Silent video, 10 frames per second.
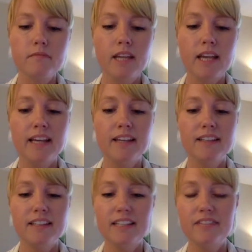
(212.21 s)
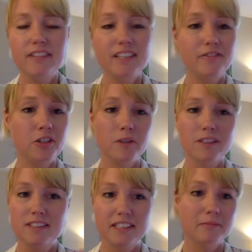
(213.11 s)
And even if you are
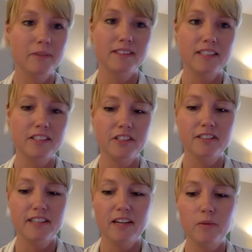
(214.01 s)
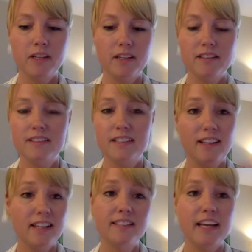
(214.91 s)
6 months into your day one,
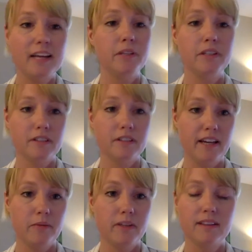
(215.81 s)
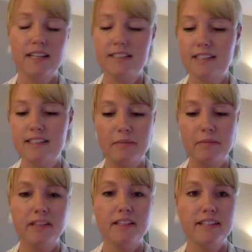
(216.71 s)
let today be your day one. Let today
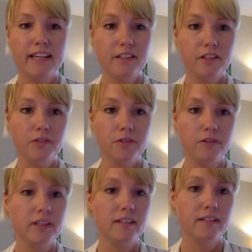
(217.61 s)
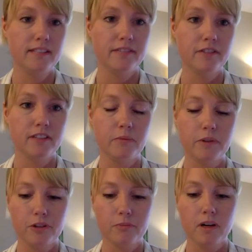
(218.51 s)
be the day that you do things differently
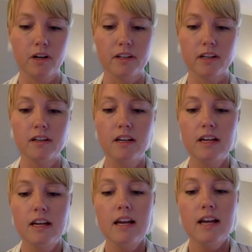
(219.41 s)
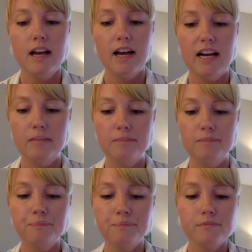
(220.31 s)
with your partner.
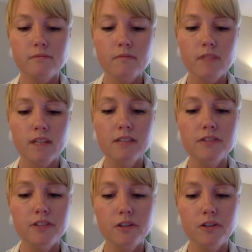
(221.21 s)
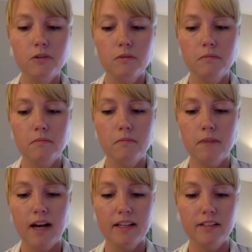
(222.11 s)
And so
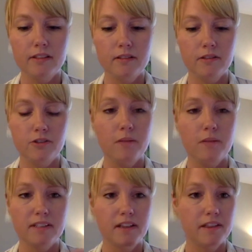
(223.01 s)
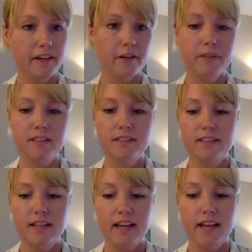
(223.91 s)
my job as a
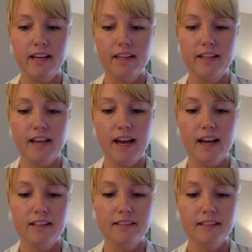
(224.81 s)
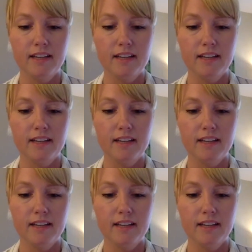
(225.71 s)
therapist and as